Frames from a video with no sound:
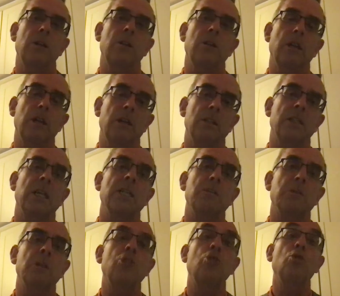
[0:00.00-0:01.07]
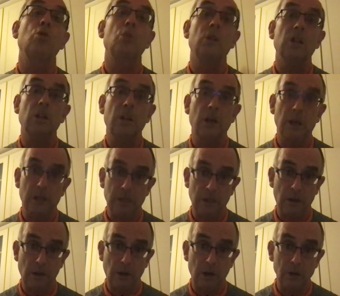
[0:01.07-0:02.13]
assessment that you will
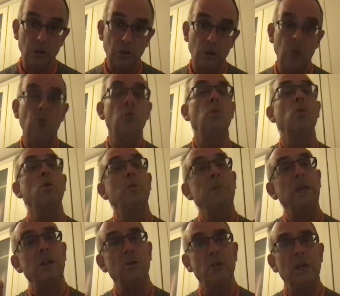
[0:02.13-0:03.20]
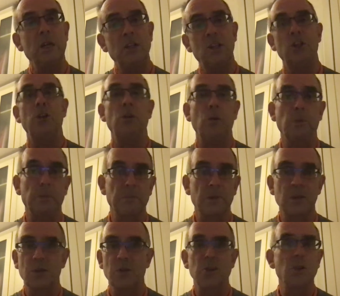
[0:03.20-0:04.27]
log on to will be unique to you.
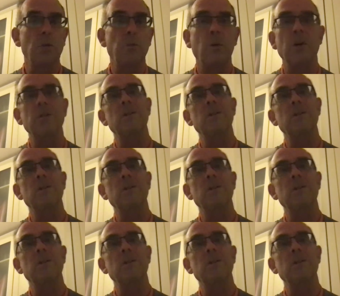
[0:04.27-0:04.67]
So there's no point